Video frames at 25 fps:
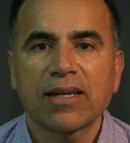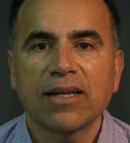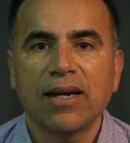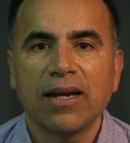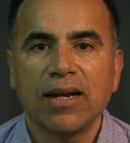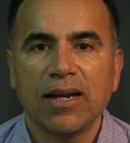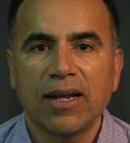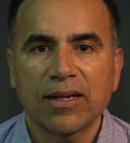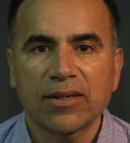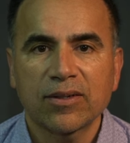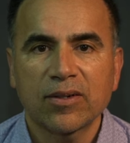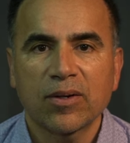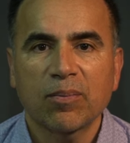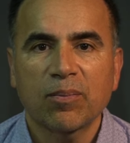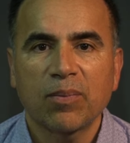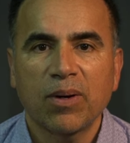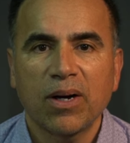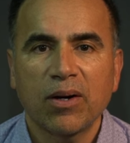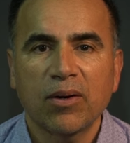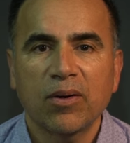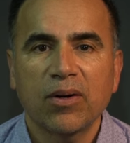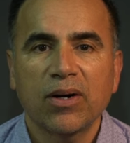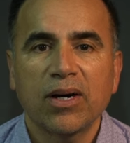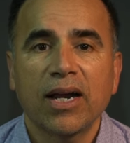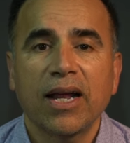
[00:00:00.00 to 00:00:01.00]
and electric
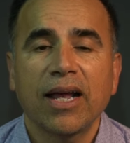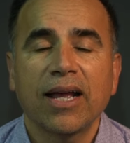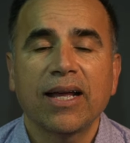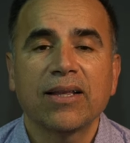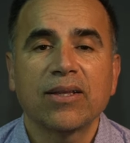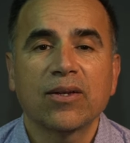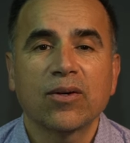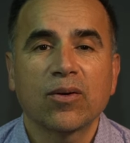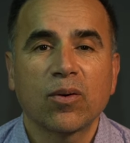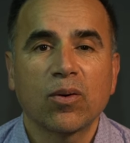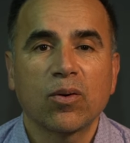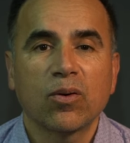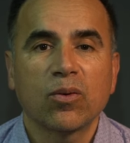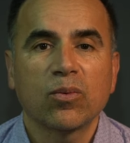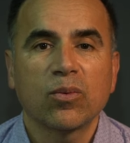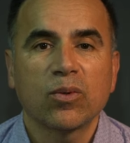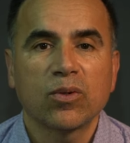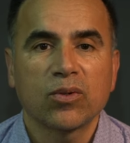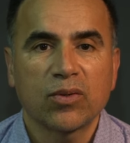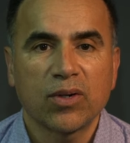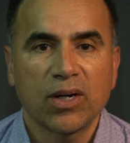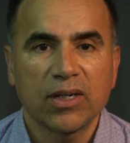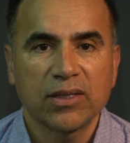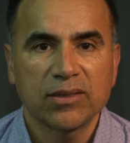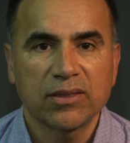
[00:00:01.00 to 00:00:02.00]
power and their all-wheel
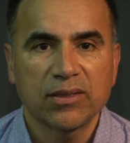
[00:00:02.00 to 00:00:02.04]
drive